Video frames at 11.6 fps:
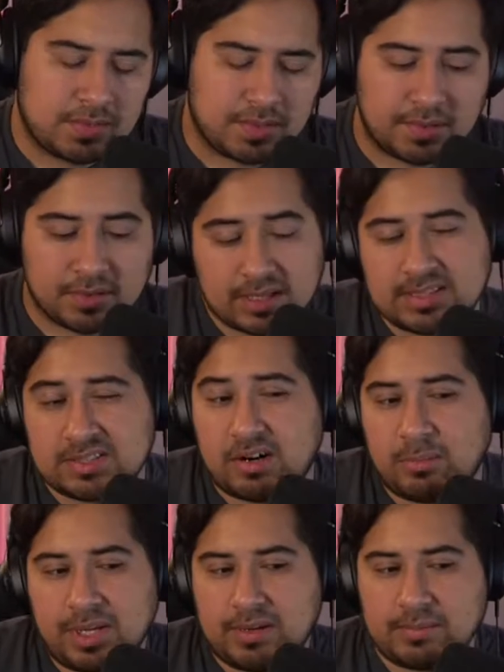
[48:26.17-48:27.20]
they're going to
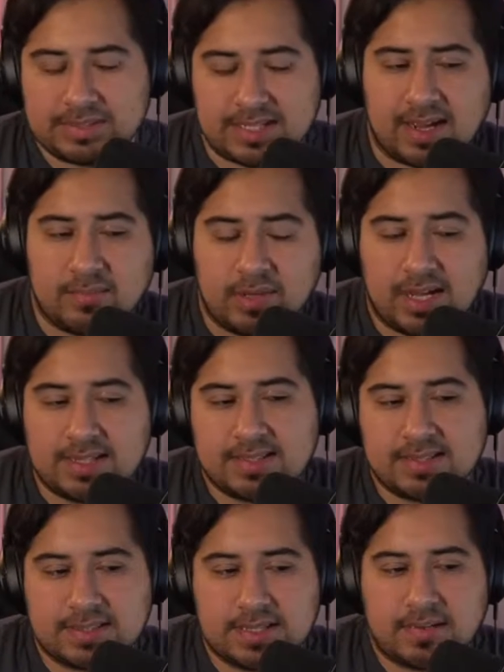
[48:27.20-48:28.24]
start playing with timelines
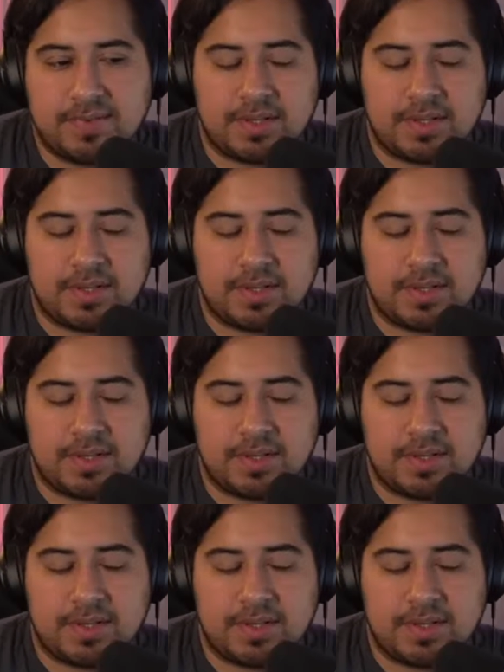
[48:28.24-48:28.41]
and stuff